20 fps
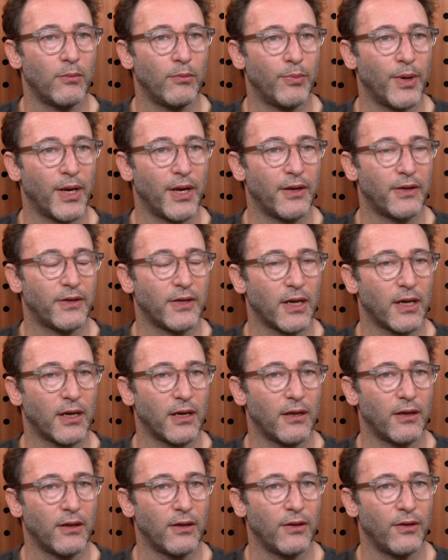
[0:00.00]

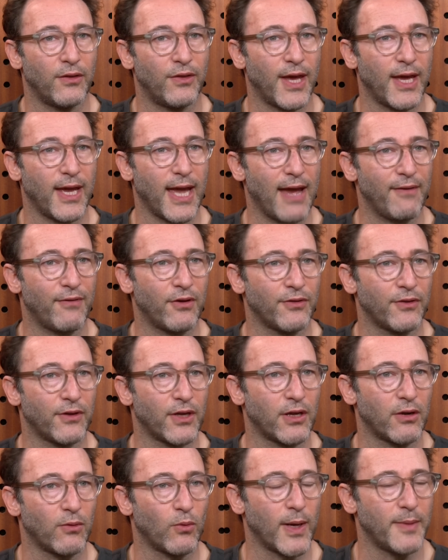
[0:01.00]
But they have on
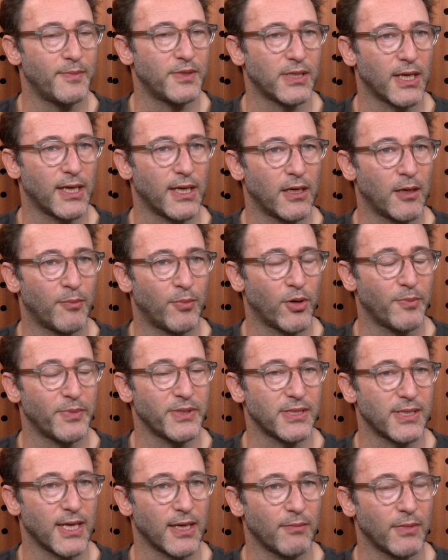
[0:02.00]
their website a
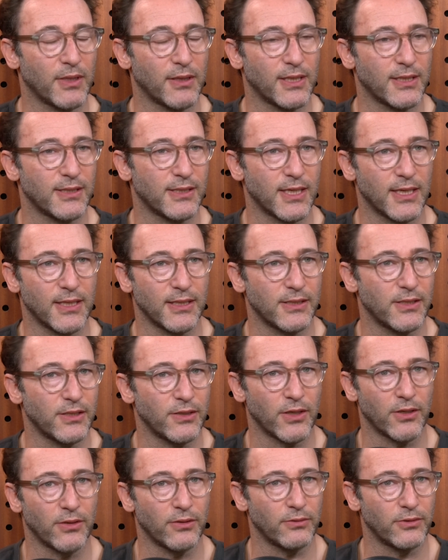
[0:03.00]
purpose statement that says,
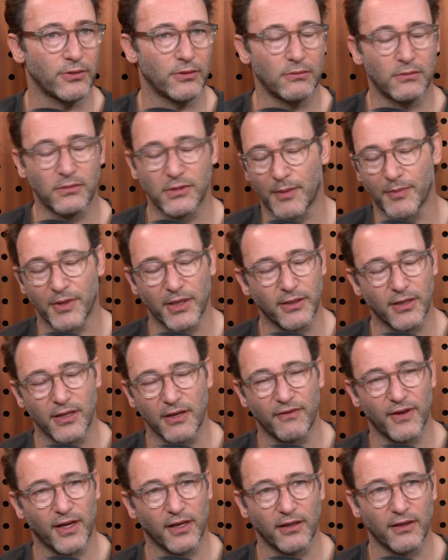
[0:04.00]
something to the
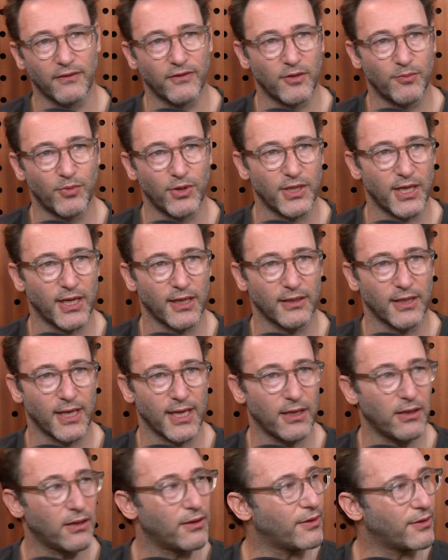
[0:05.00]
effect of to protect the
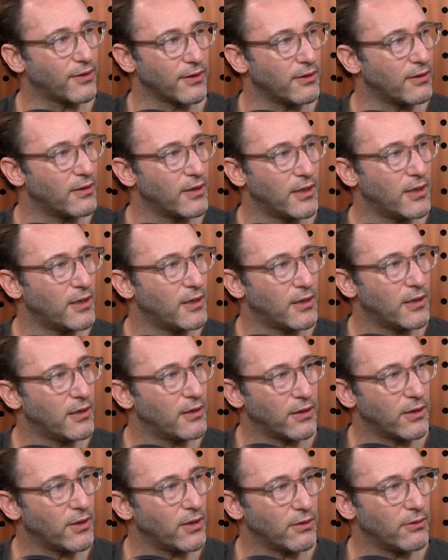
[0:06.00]
health and,
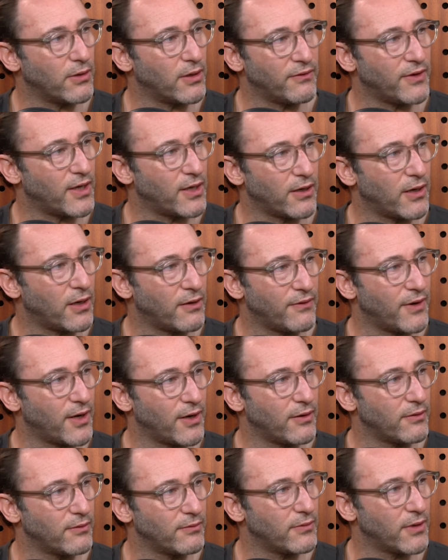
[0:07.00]
of
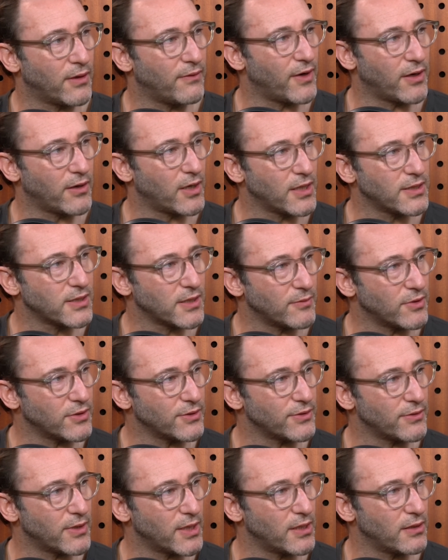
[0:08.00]
our
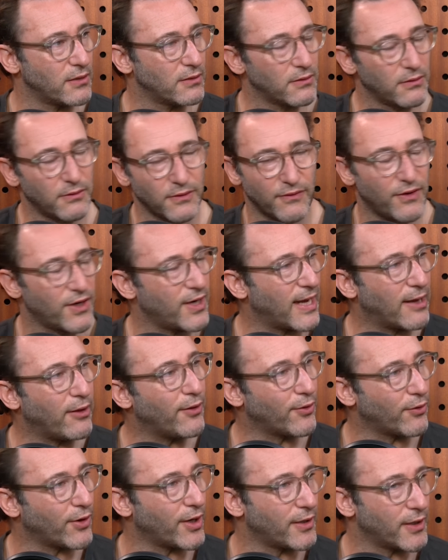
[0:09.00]
customers, right? It was very
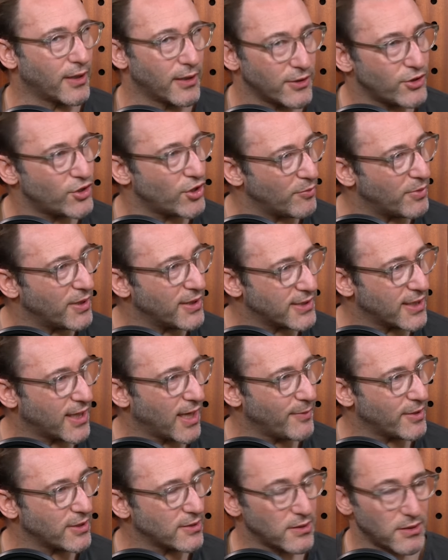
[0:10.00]
health oriented. It should be. It's a
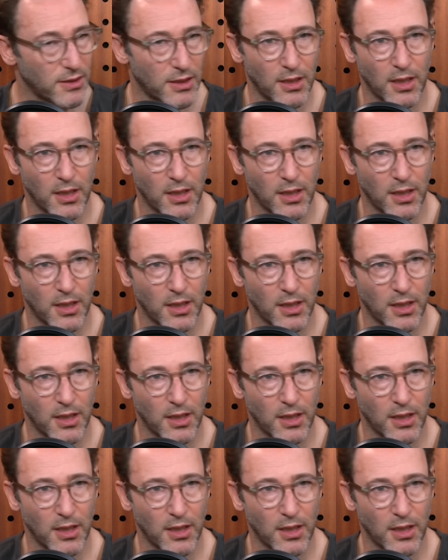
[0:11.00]
chemist.